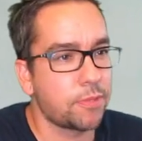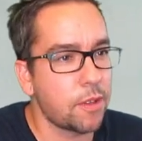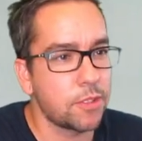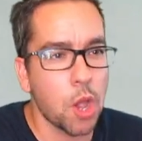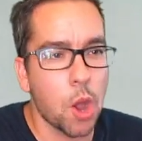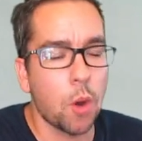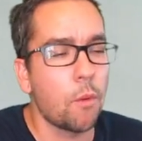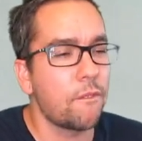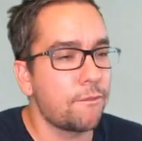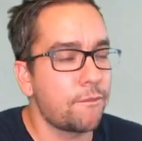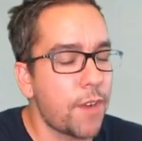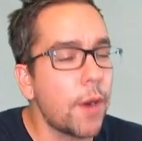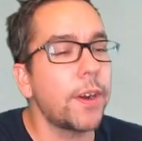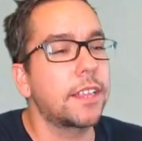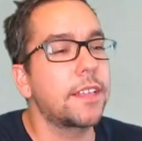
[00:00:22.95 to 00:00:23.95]
know
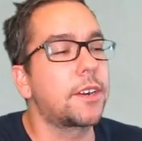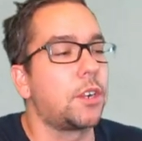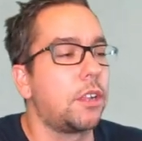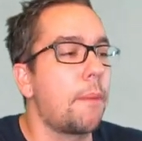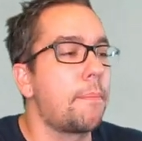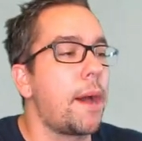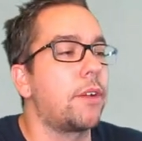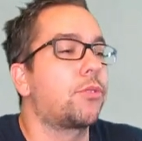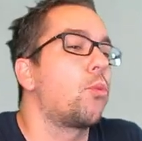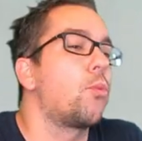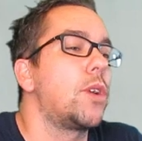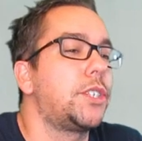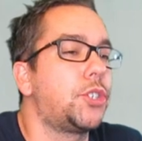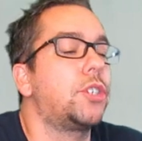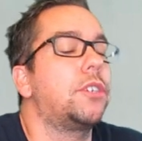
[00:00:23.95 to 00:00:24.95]
very little about The
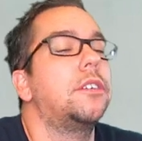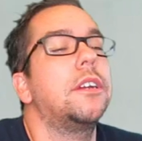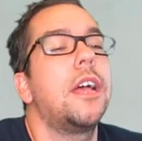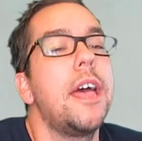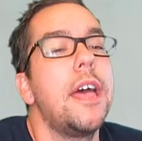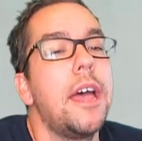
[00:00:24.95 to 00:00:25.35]
Witcher.